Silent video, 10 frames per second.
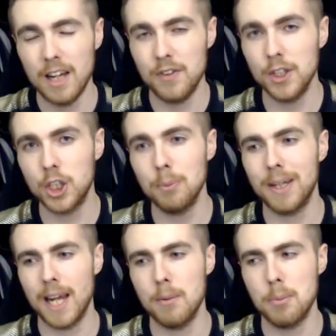If YouTube
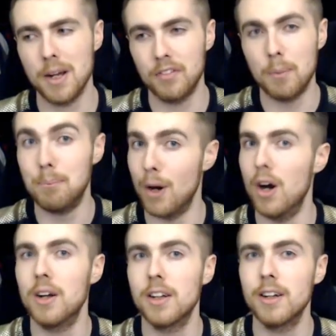became a bit of a
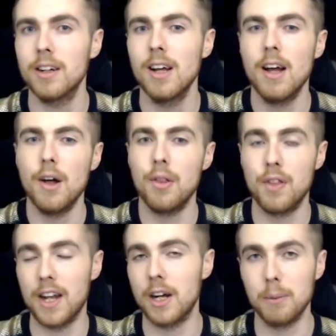burden,
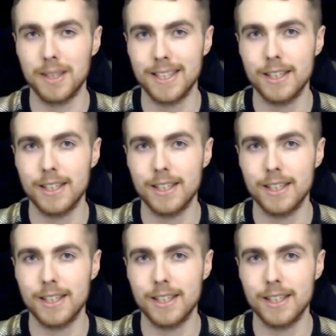then I would